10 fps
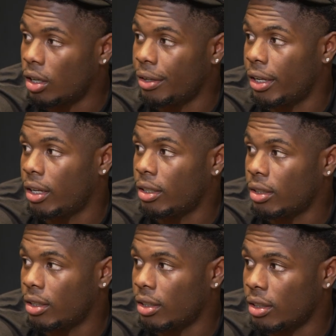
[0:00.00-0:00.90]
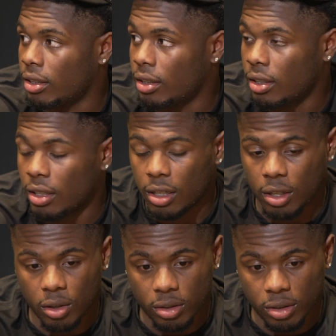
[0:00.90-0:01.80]
all that.
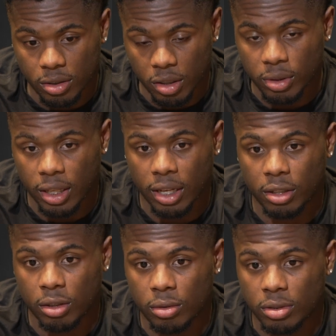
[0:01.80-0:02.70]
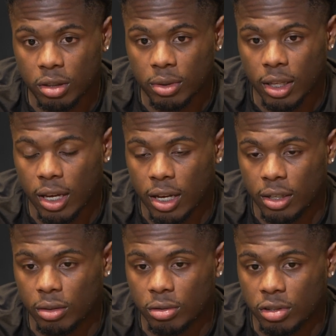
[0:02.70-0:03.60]
See what they can do and see what they
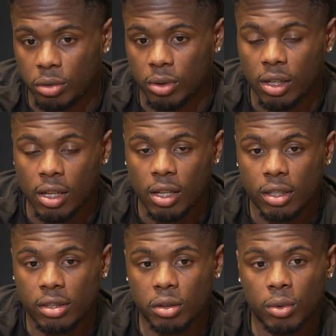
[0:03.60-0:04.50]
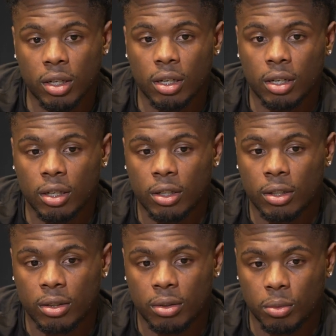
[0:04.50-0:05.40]
can't do. See
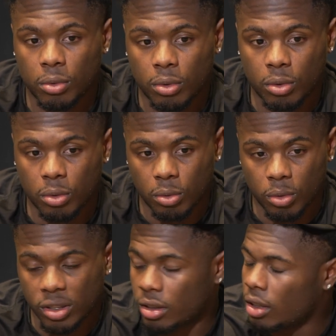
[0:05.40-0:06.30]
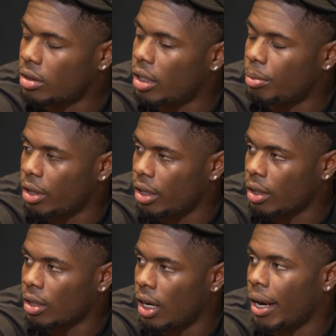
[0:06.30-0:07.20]
what stunts they
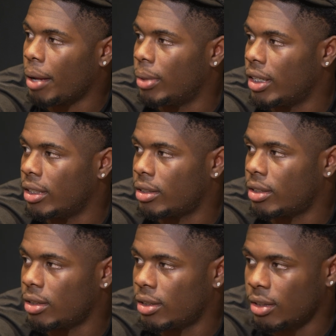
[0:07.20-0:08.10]
bring, how they blitz,